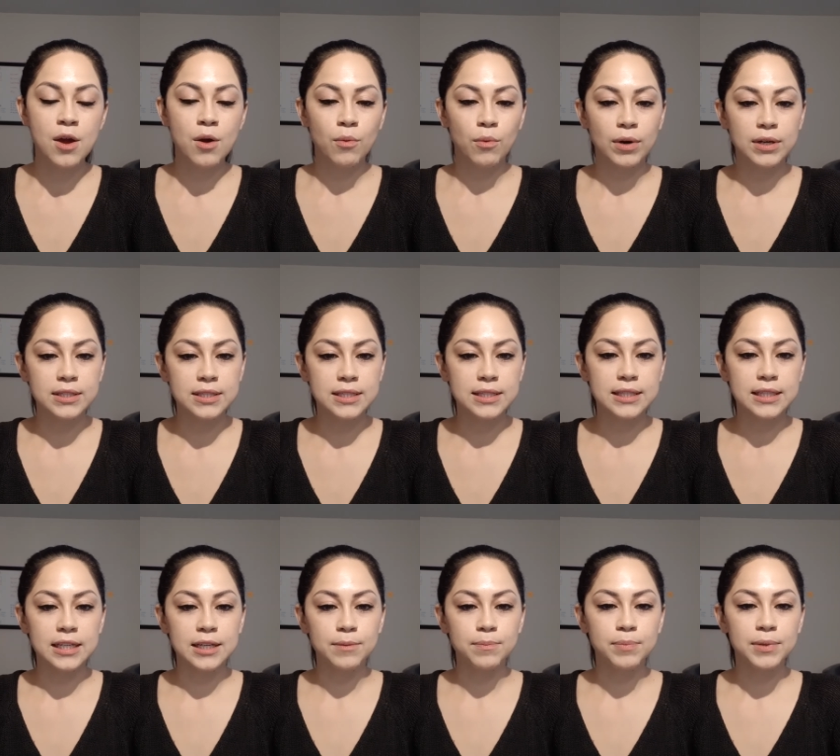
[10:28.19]
was
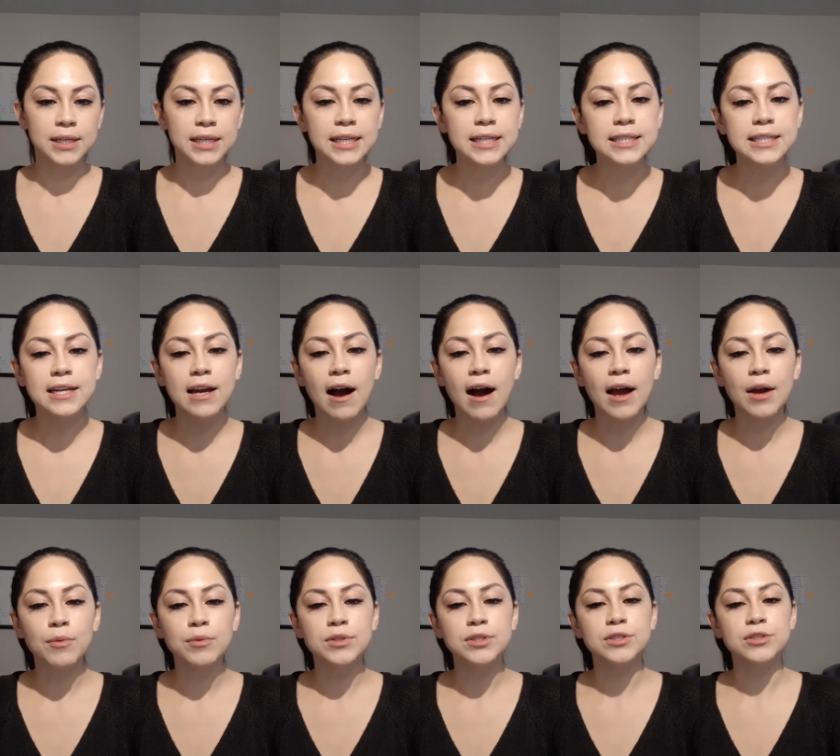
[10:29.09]
the P D I,
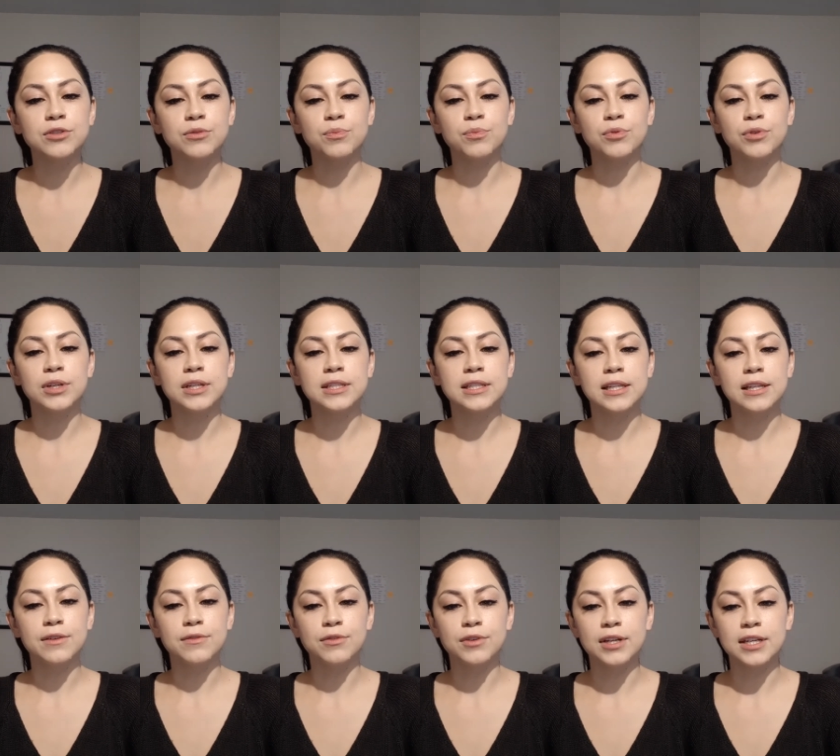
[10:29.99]
which is your
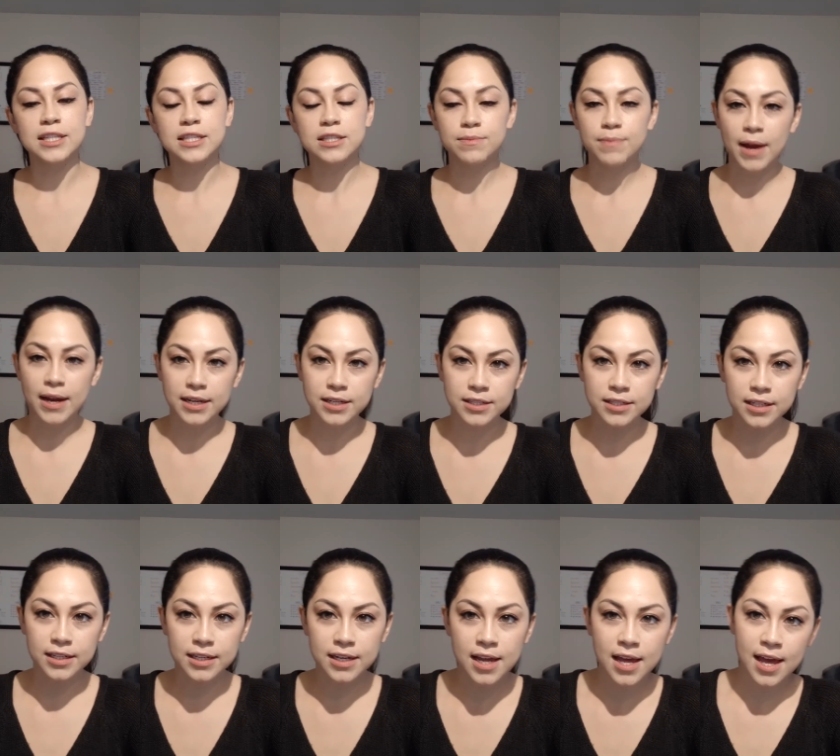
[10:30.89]
pre-delivery
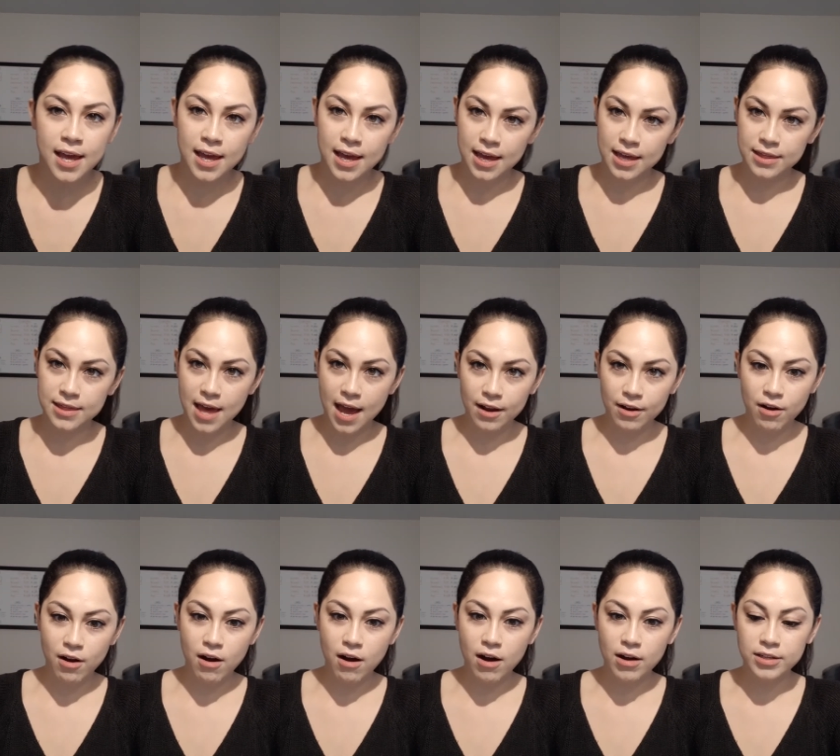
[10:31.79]
inspection, and that
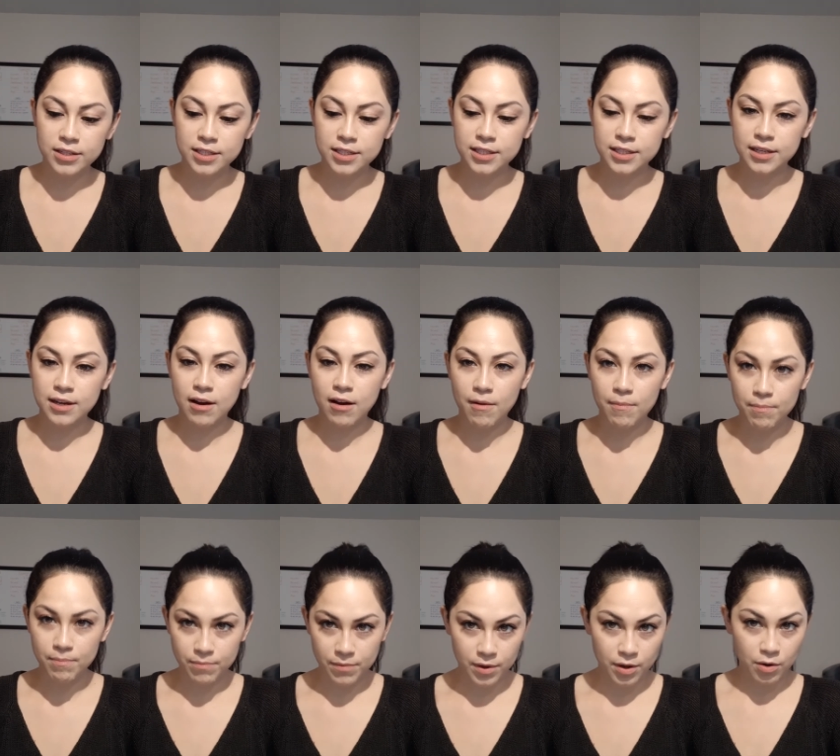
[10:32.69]
costs,
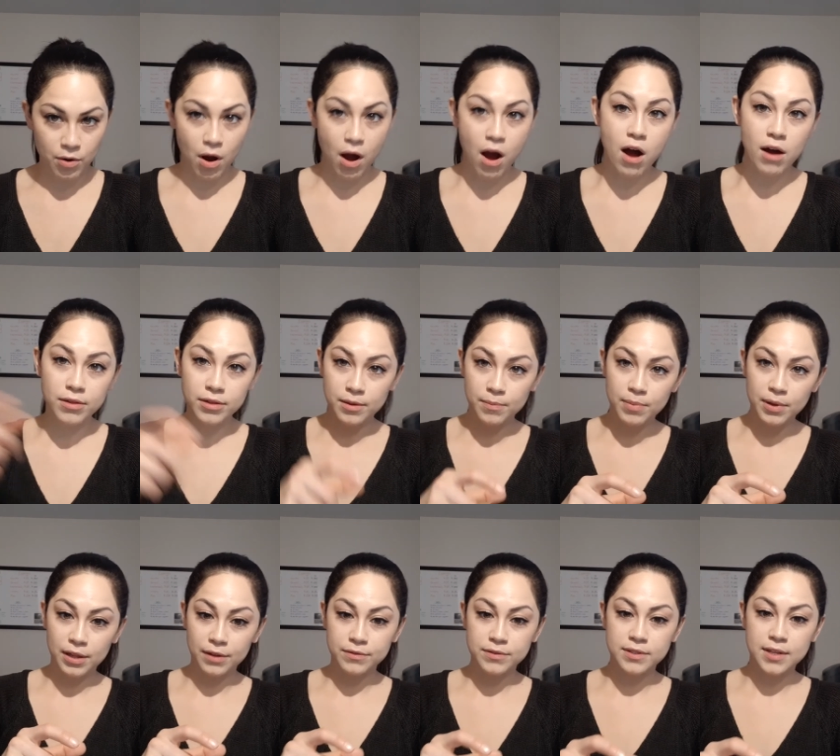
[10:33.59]
you know, on the
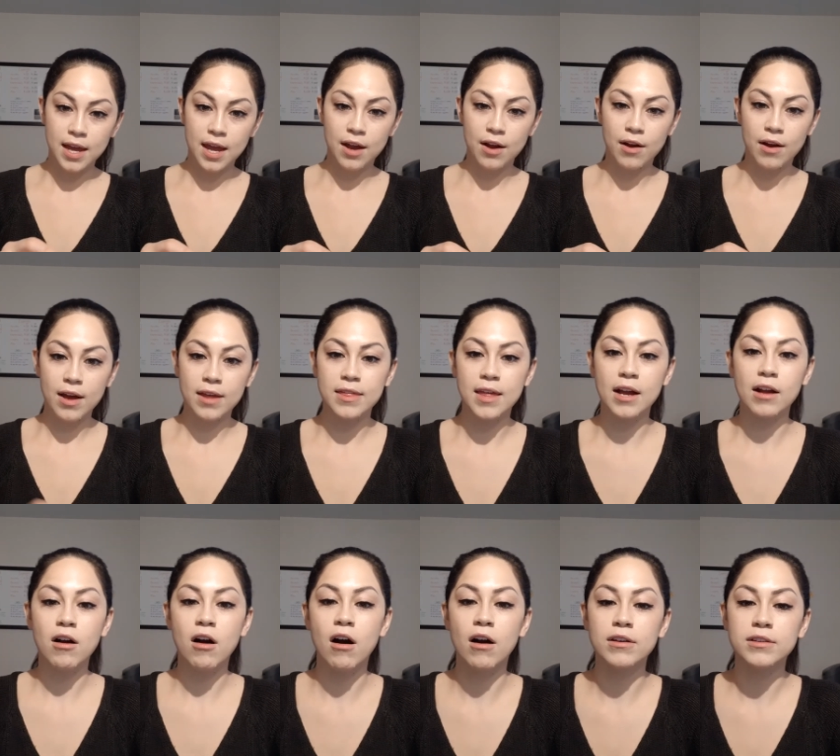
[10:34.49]
bill of sale, and that
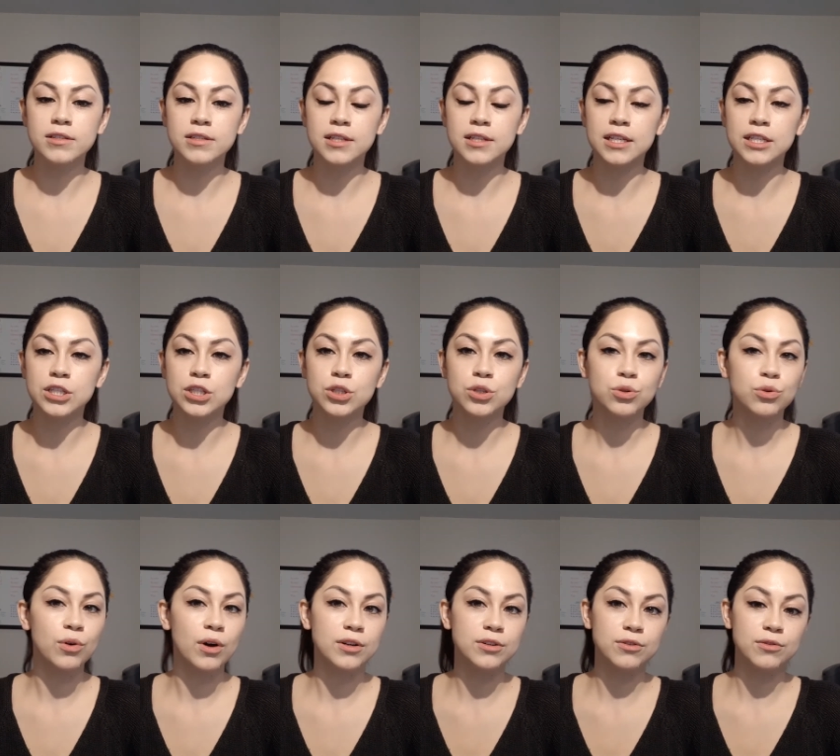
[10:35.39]
cost is
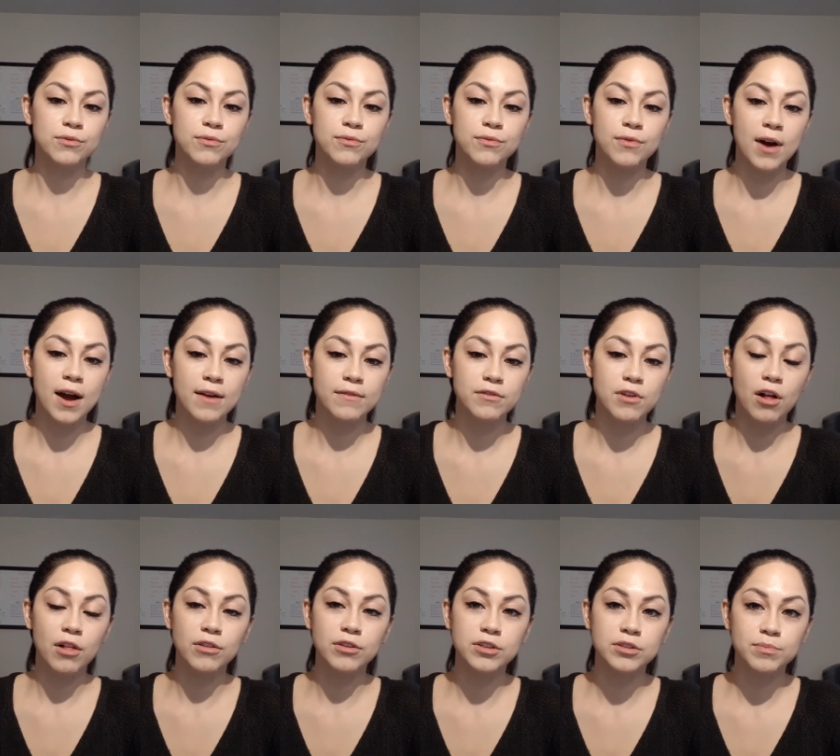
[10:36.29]
two hundred five
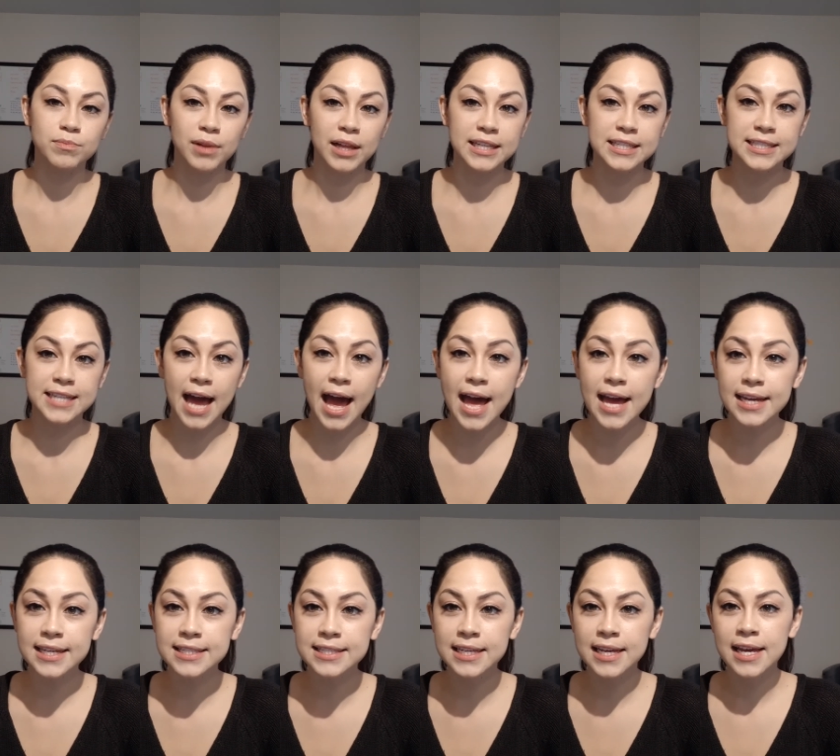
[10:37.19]
dollars plus
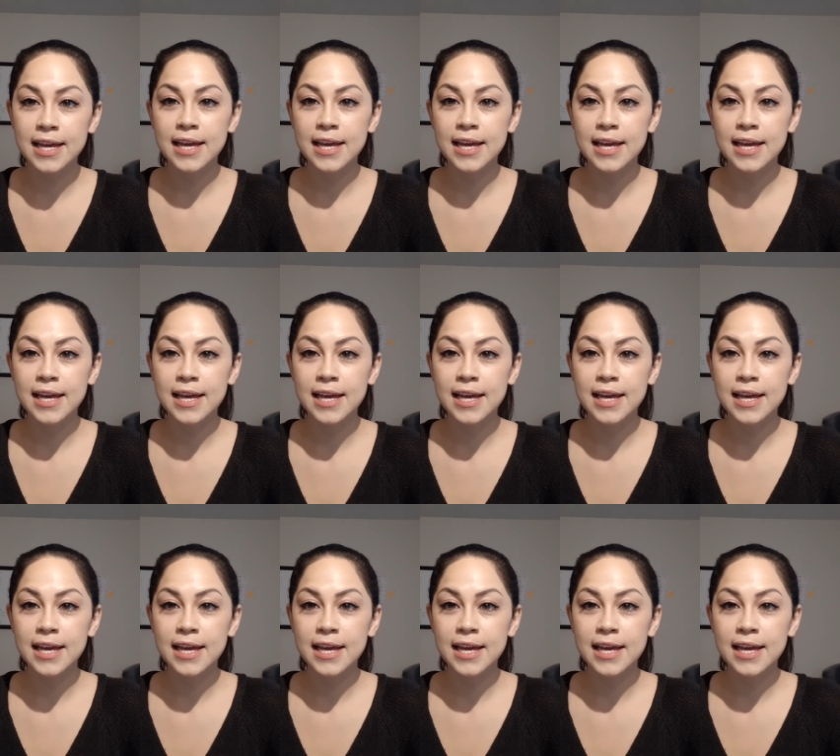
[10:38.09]
tax.